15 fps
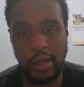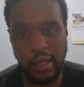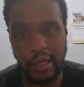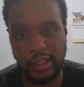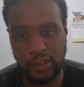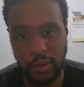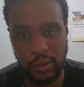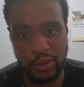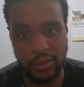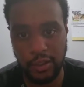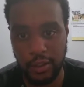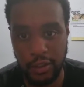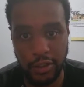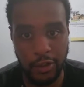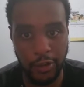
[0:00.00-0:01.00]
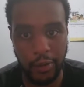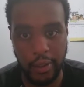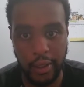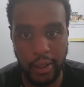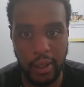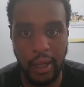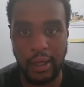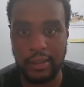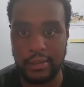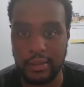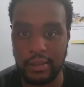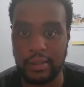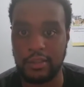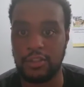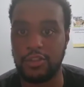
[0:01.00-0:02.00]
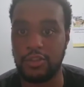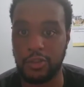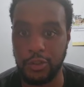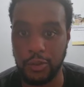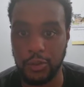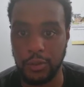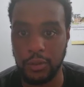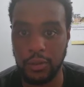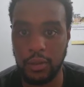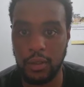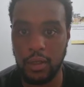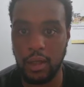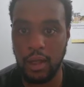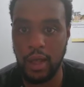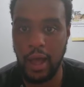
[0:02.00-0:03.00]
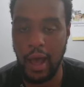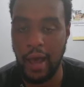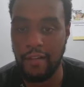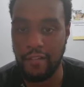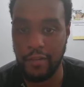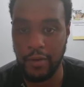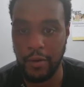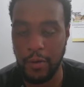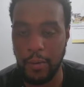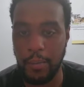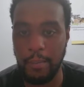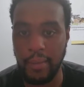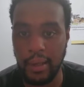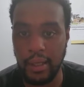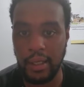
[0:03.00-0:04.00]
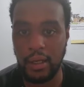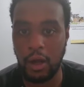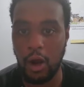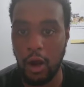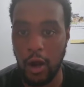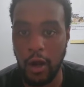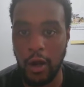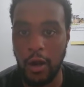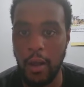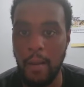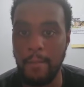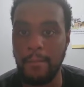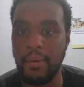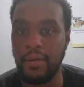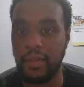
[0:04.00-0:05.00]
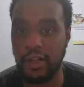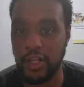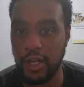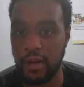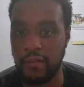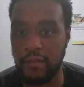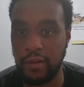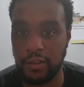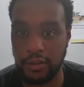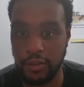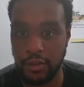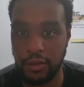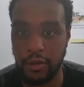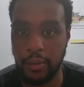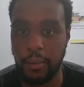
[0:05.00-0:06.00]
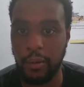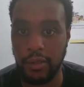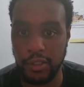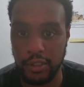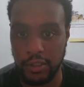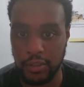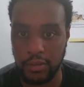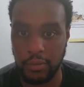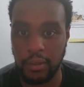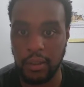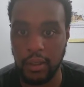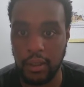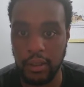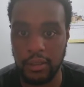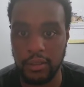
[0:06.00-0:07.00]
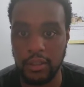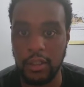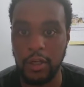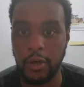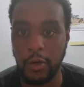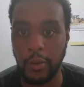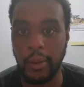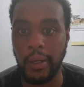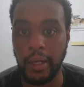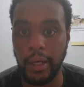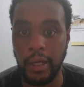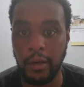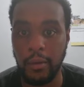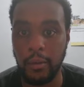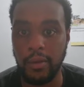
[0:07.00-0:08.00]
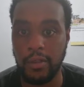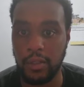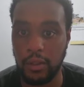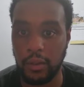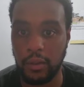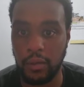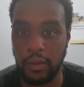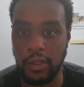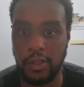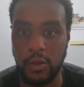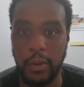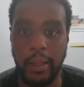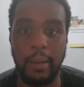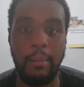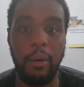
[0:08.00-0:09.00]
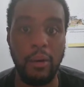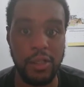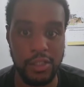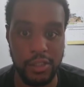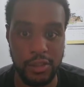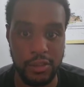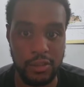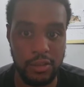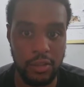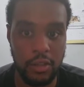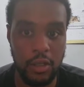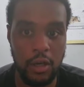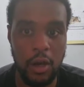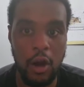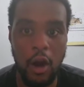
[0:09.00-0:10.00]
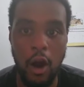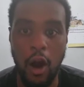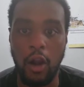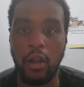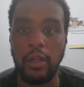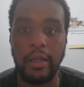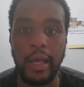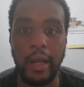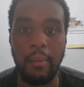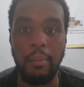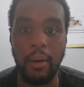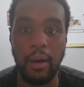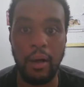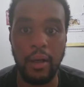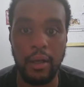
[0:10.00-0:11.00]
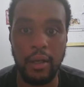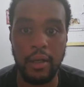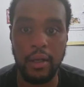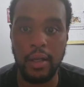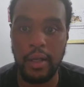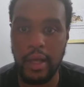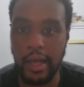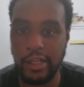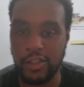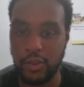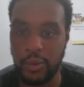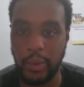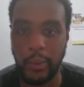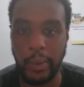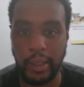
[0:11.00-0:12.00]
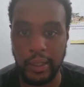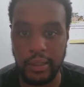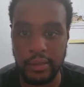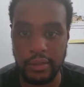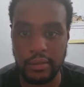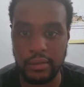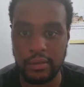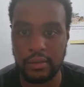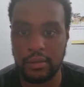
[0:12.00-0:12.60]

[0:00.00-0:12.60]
And to a certain degree, I say this is true. I feel men are, but they try to filter their emotions because growing up, we're told that showing emotions are looked down upon as showing weakness.